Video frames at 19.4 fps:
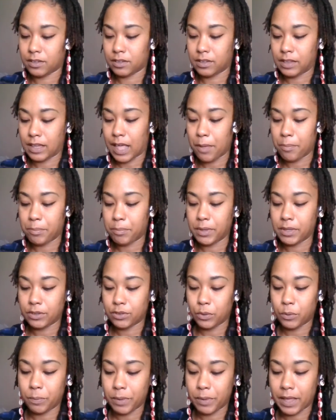not be
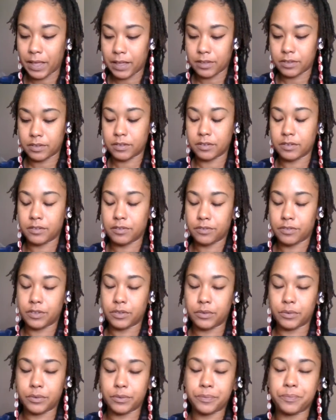so passive, you
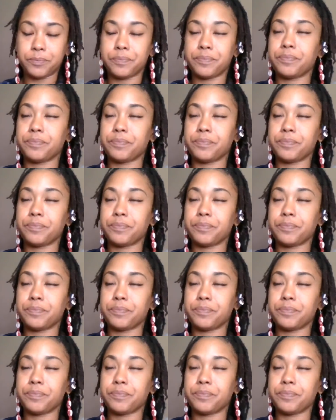know.